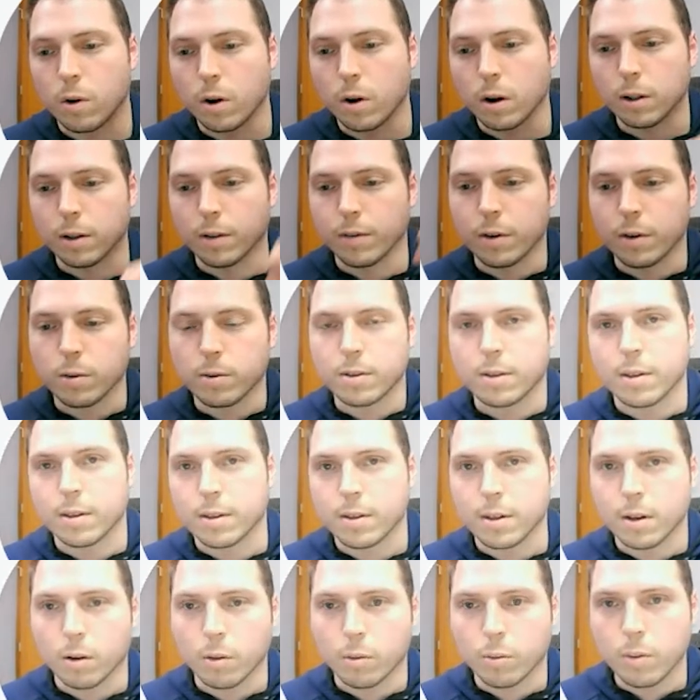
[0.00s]
all of those to
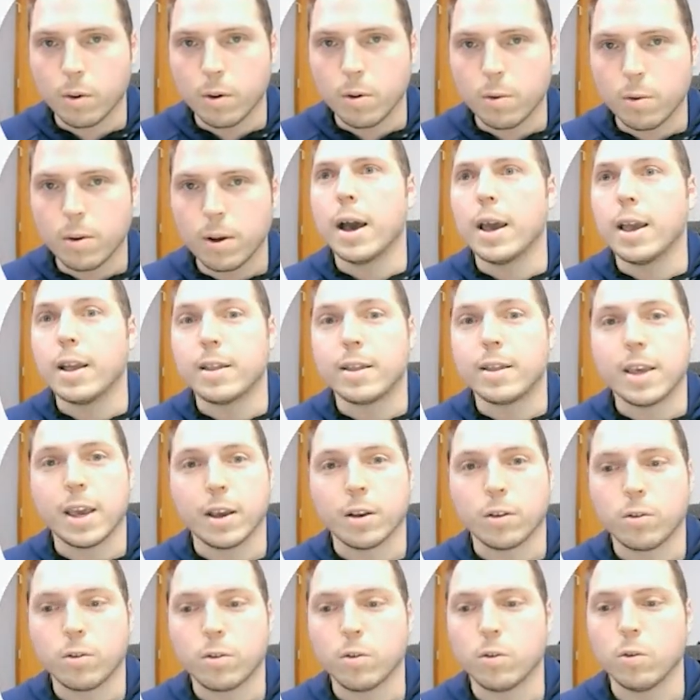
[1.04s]
sell through, it
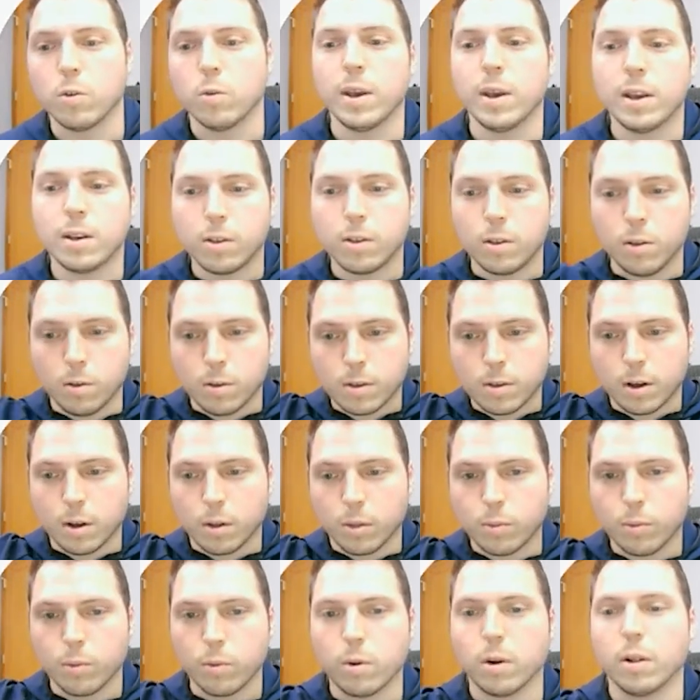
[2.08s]
takes 2 weeks. You sell
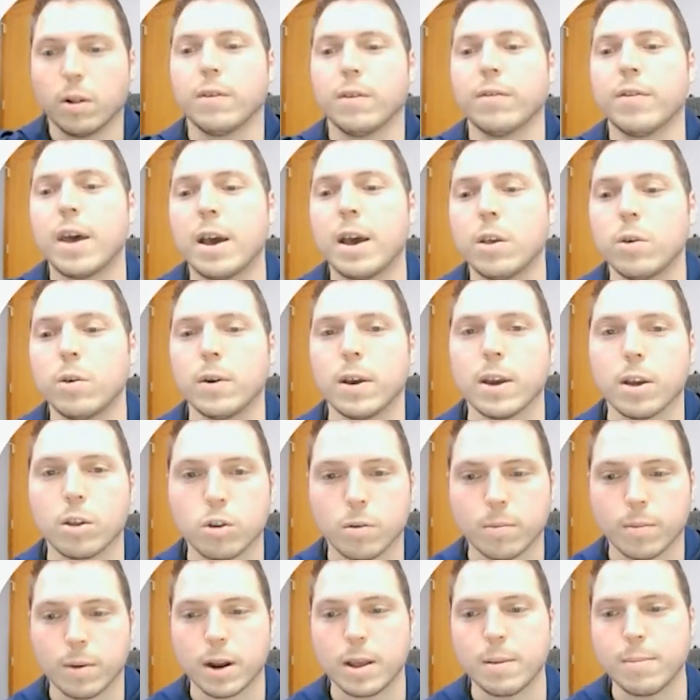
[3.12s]
through all of that, you get
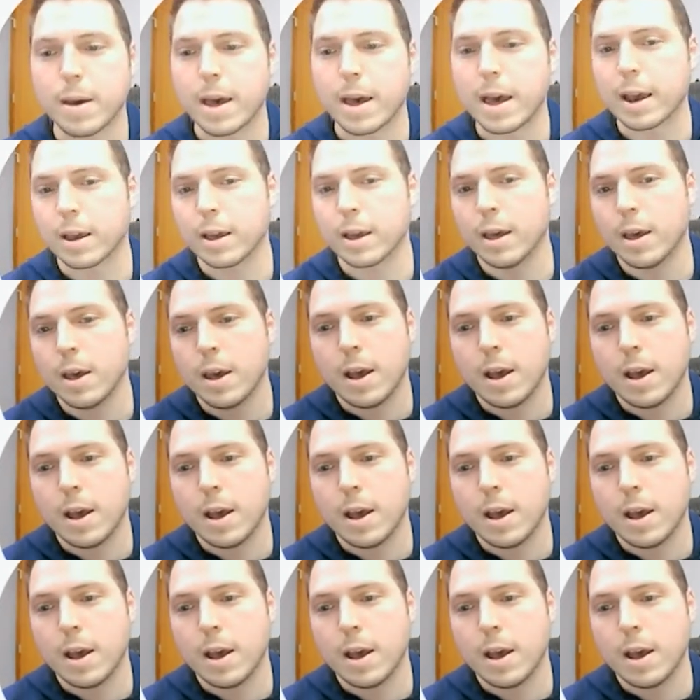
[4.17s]
your money back.